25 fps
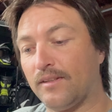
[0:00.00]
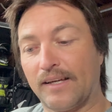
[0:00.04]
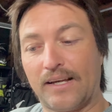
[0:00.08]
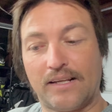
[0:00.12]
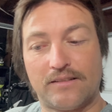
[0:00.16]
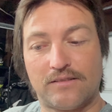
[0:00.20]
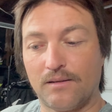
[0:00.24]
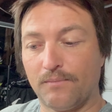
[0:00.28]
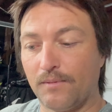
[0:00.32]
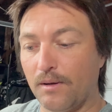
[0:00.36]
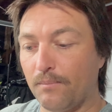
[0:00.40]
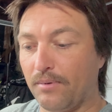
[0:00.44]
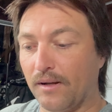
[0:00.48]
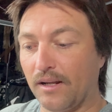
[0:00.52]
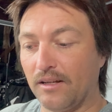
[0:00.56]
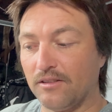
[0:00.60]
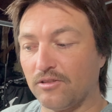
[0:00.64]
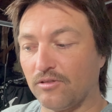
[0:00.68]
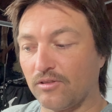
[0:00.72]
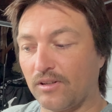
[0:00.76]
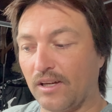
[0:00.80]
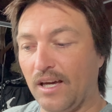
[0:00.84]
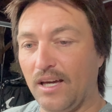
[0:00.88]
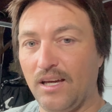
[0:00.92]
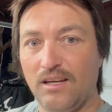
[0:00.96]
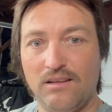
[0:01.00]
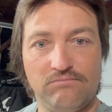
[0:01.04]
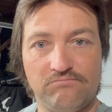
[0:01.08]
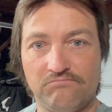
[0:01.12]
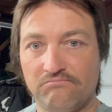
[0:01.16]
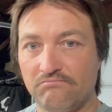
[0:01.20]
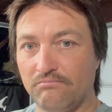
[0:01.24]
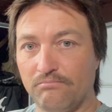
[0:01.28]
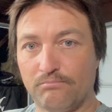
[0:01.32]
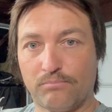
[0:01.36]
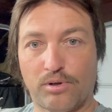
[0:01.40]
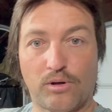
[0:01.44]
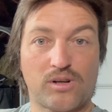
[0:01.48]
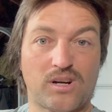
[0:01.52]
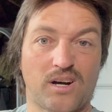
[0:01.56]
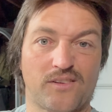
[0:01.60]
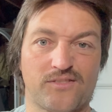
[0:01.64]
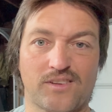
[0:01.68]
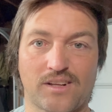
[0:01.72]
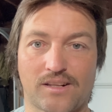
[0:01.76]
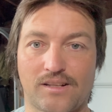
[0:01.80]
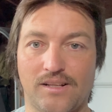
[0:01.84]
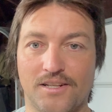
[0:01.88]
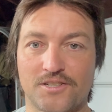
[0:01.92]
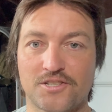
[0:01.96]
Like I said, my buddy's okay. Broke off
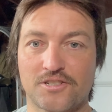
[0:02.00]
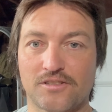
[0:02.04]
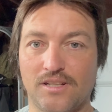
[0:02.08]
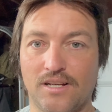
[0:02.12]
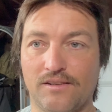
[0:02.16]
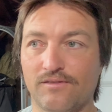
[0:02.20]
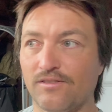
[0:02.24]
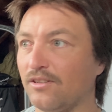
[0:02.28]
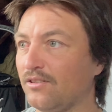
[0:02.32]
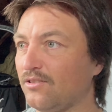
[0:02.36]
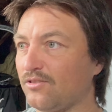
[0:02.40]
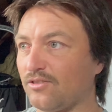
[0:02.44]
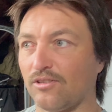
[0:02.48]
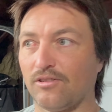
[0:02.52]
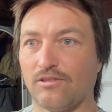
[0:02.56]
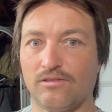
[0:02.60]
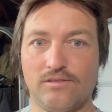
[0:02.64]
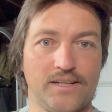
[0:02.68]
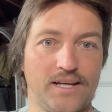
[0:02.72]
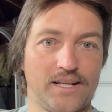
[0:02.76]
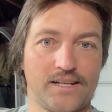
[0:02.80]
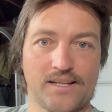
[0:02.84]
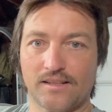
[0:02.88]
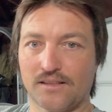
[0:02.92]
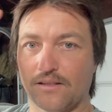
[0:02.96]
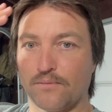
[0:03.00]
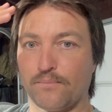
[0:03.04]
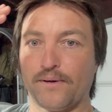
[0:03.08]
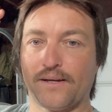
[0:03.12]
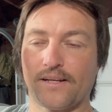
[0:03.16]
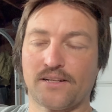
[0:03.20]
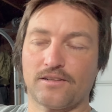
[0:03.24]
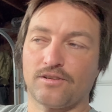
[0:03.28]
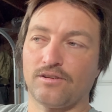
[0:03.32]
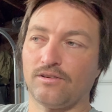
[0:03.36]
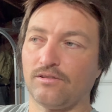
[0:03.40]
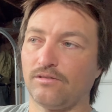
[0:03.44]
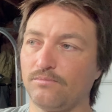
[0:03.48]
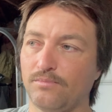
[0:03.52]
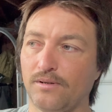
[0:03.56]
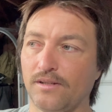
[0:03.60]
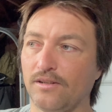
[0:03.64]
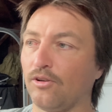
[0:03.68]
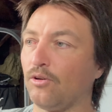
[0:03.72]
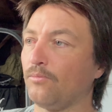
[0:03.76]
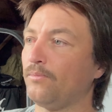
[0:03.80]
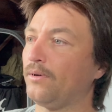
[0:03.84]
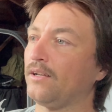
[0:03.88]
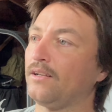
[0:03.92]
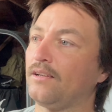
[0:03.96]
the clutch lever, so had to get the bike towed, but
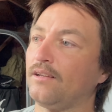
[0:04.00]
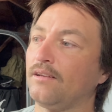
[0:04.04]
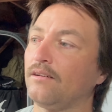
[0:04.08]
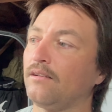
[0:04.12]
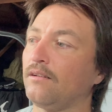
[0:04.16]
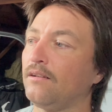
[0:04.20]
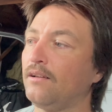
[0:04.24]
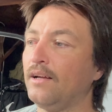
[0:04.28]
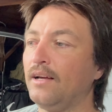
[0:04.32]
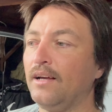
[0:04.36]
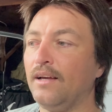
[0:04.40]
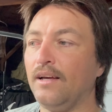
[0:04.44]
no big deal.